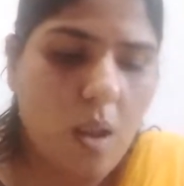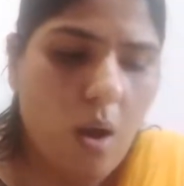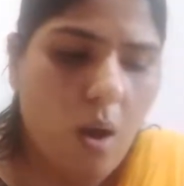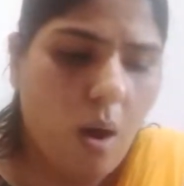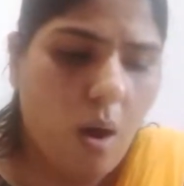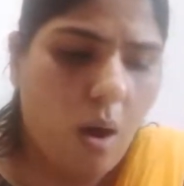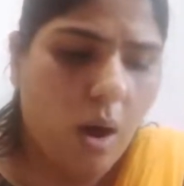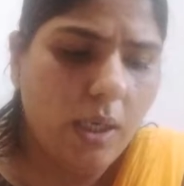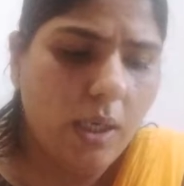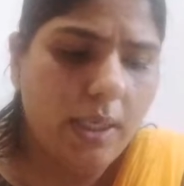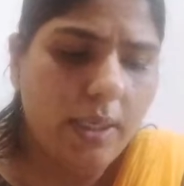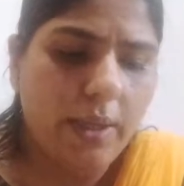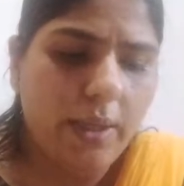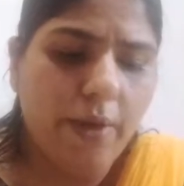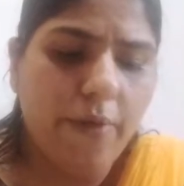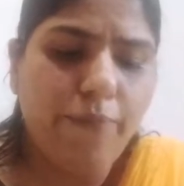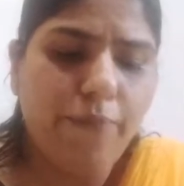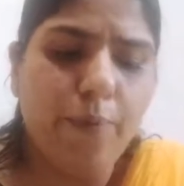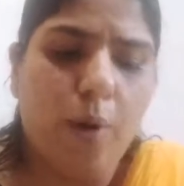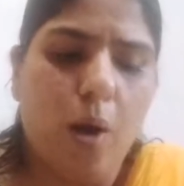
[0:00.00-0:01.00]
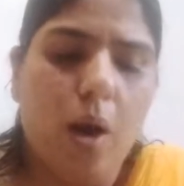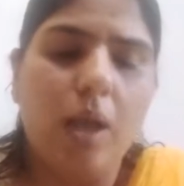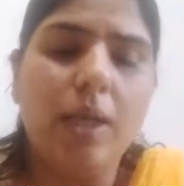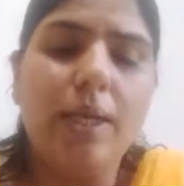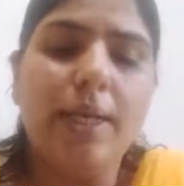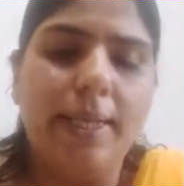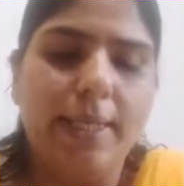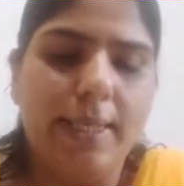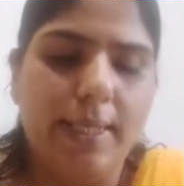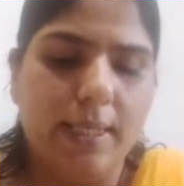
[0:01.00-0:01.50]
all
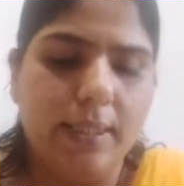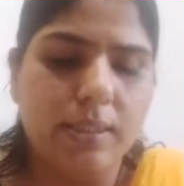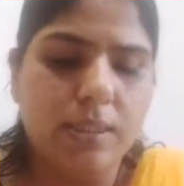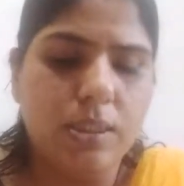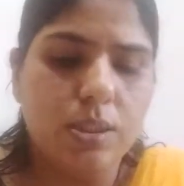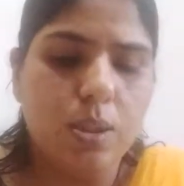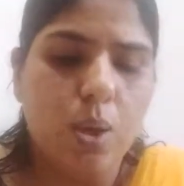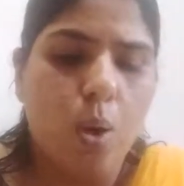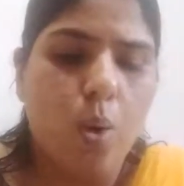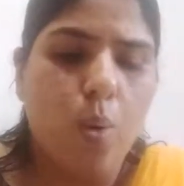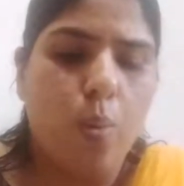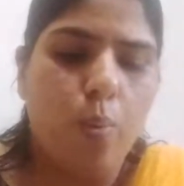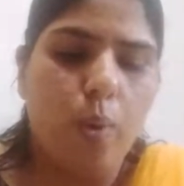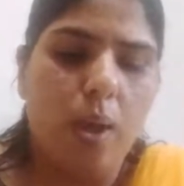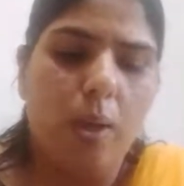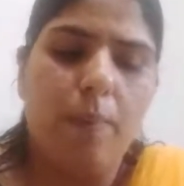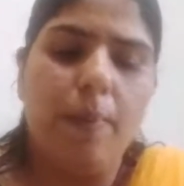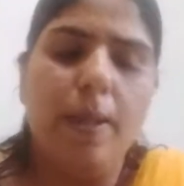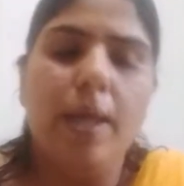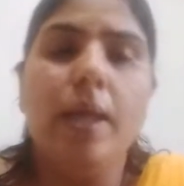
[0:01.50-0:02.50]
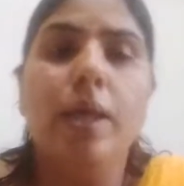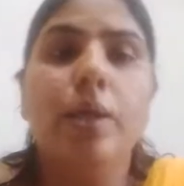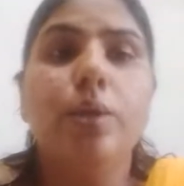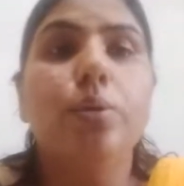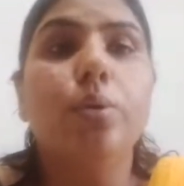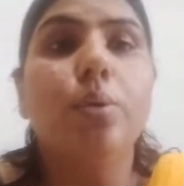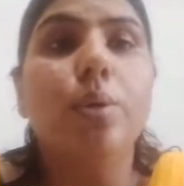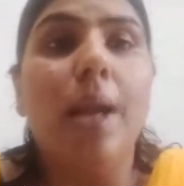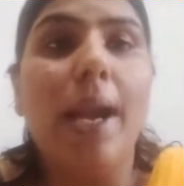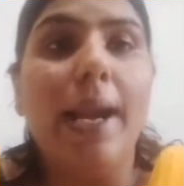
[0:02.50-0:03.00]
Indians will be
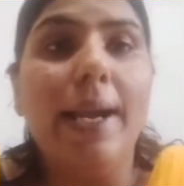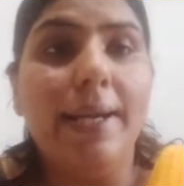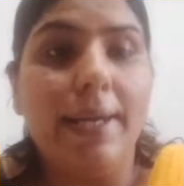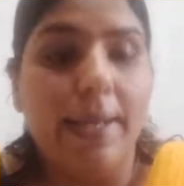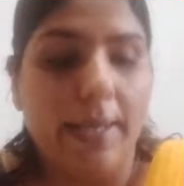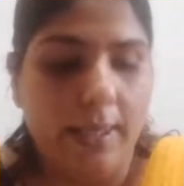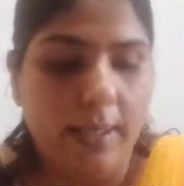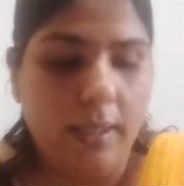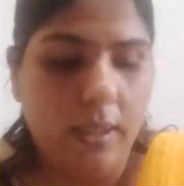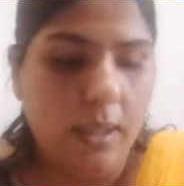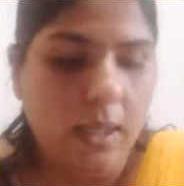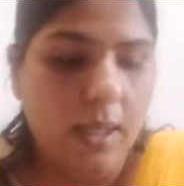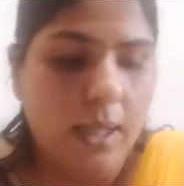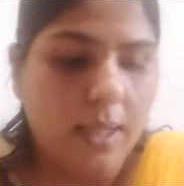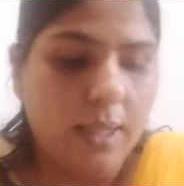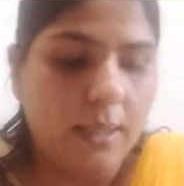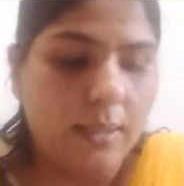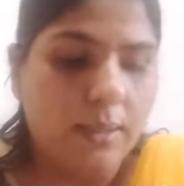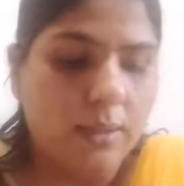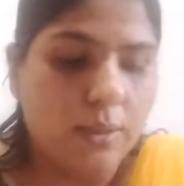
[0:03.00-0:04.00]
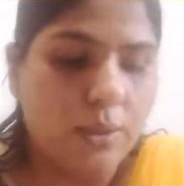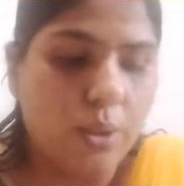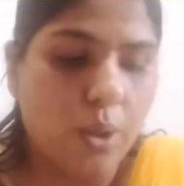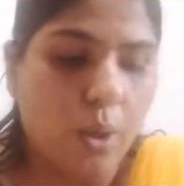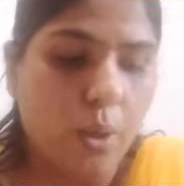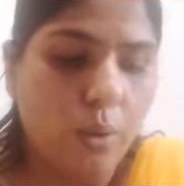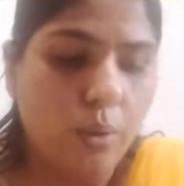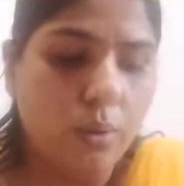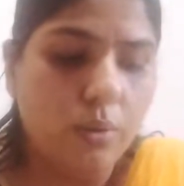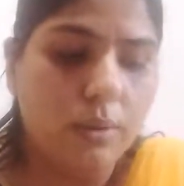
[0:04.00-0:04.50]
united,
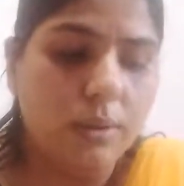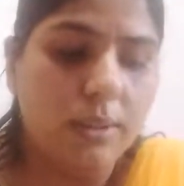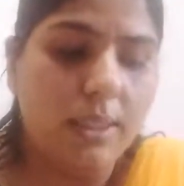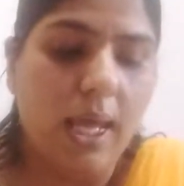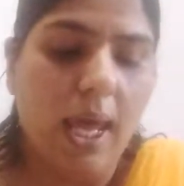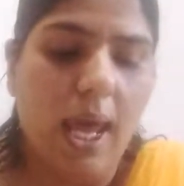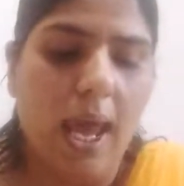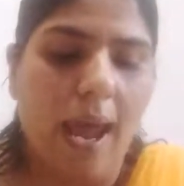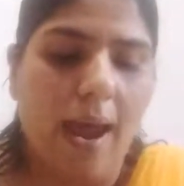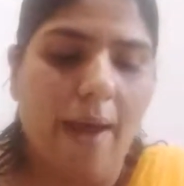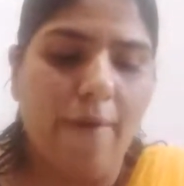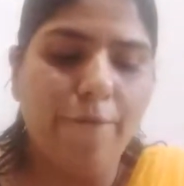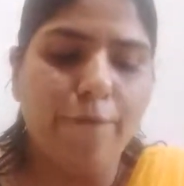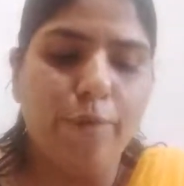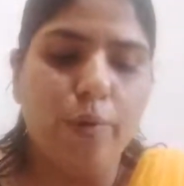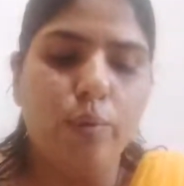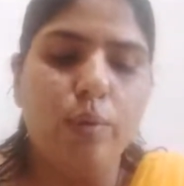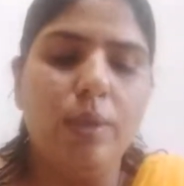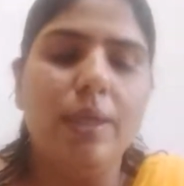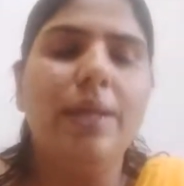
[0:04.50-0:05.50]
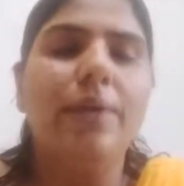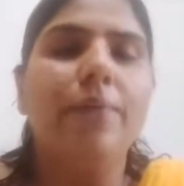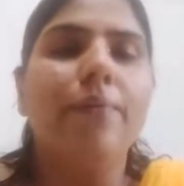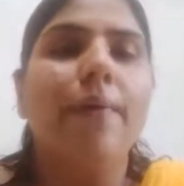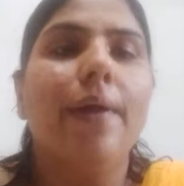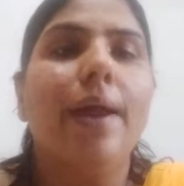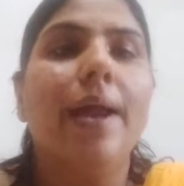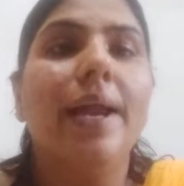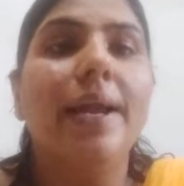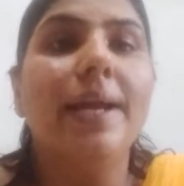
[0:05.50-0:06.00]
so they have to leave
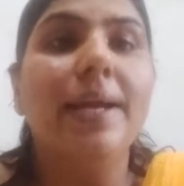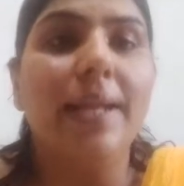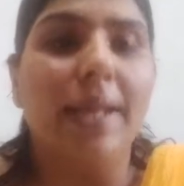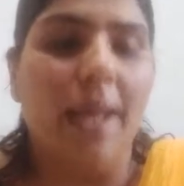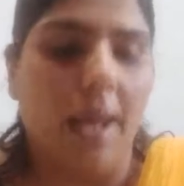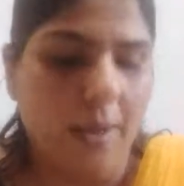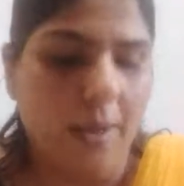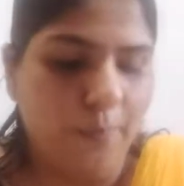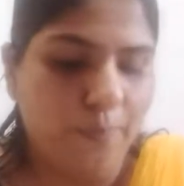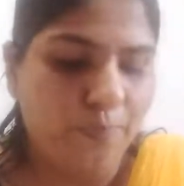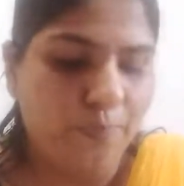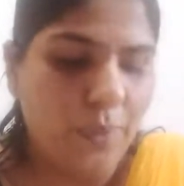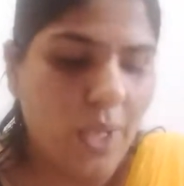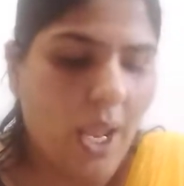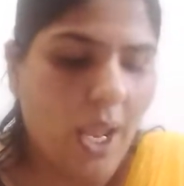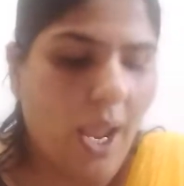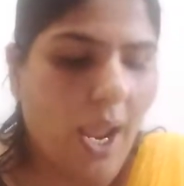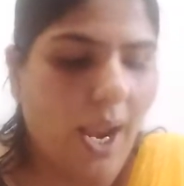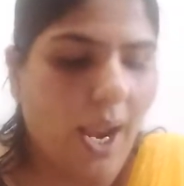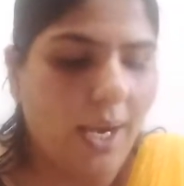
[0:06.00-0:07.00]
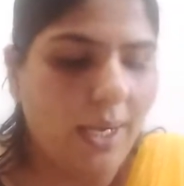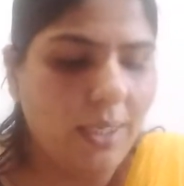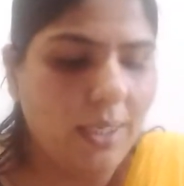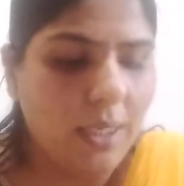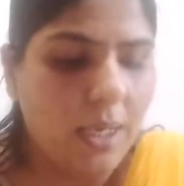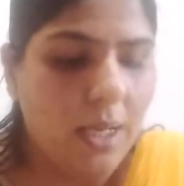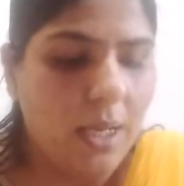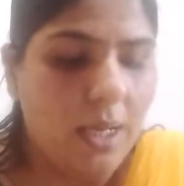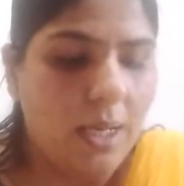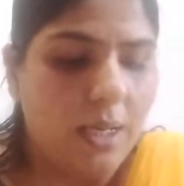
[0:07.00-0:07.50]
India, and
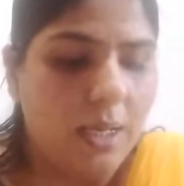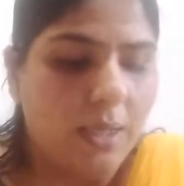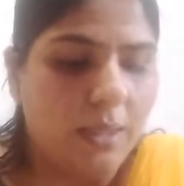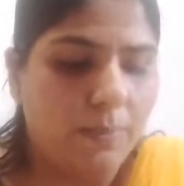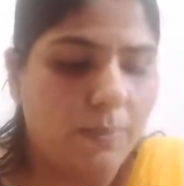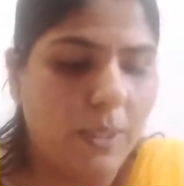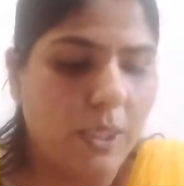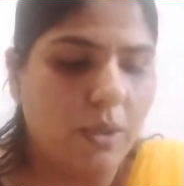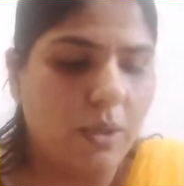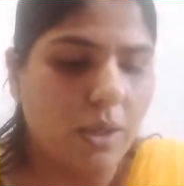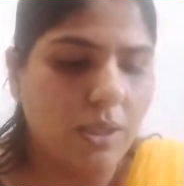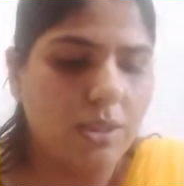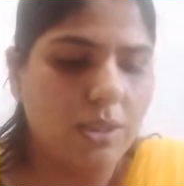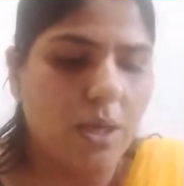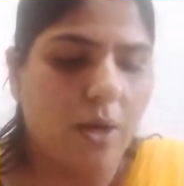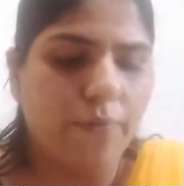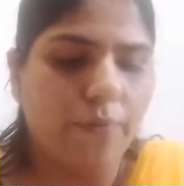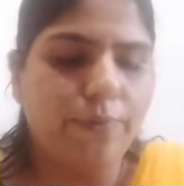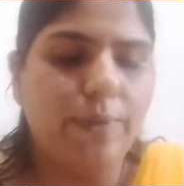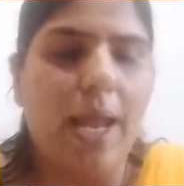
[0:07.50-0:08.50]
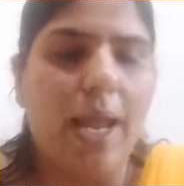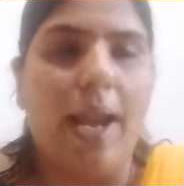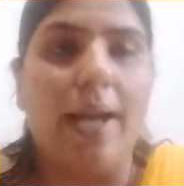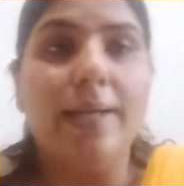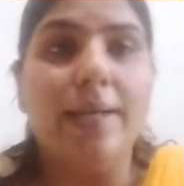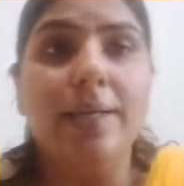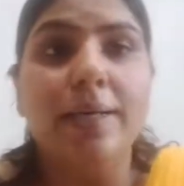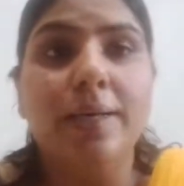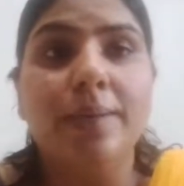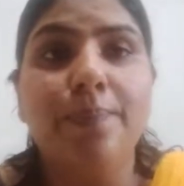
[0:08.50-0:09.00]
because of that